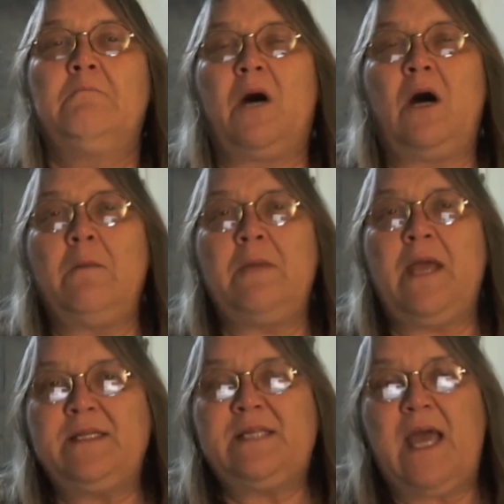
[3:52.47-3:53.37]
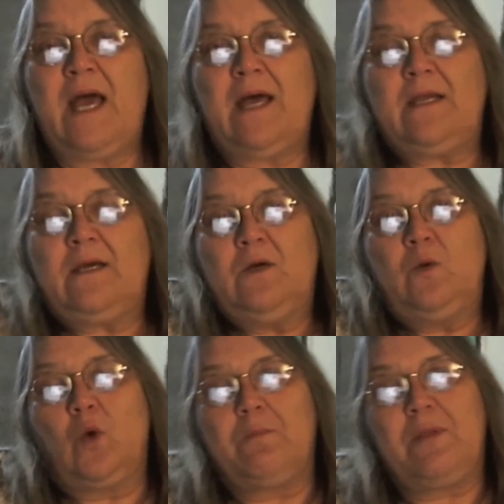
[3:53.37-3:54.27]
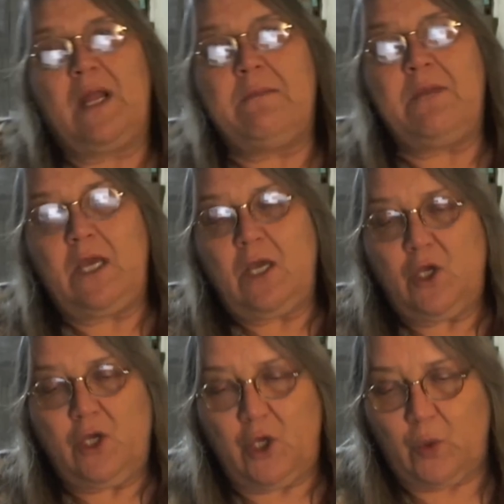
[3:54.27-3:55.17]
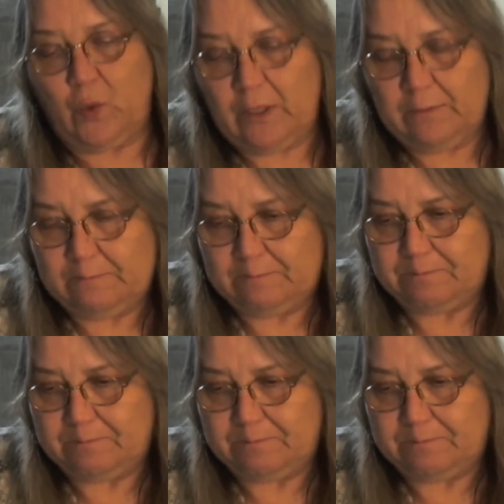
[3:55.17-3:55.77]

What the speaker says: Mom and Dad, we're blaming you.